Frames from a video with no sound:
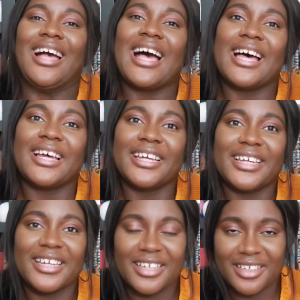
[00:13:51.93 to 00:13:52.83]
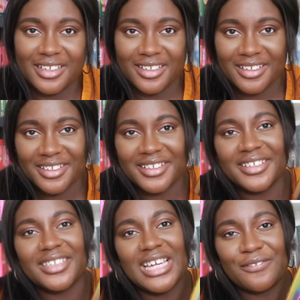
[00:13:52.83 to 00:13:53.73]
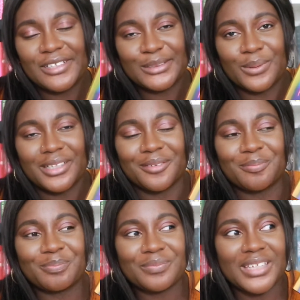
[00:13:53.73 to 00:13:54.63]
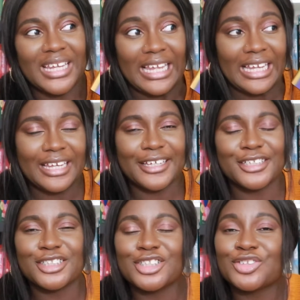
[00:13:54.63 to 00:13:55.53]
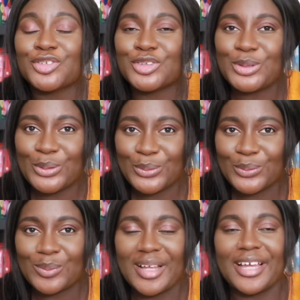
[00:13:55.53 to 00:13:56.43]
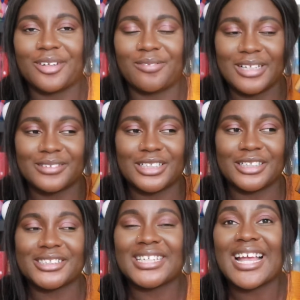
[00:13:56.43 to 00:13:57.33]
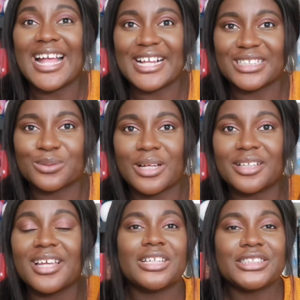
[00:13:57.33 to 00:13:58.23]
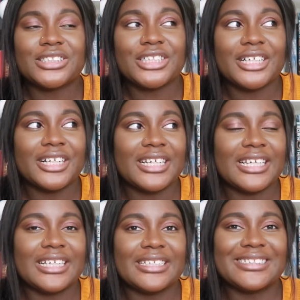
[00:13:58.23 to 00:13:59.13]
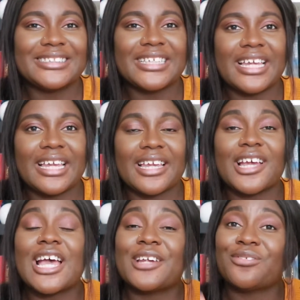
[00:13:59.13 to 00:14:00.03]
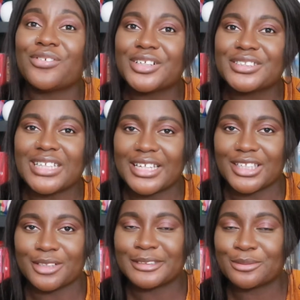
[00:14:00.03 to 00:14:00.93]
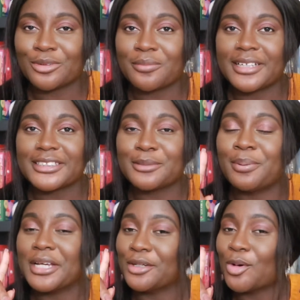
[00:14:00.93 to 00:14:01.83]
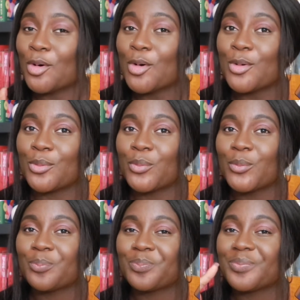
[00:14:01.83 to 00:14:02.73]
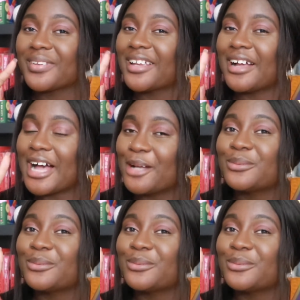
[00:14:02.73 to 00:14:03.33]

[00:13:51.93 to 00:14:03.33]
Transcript: I gave this one a 2 out of 5 stars as well. Luster is a, at first I thought it was a romance, but oh, I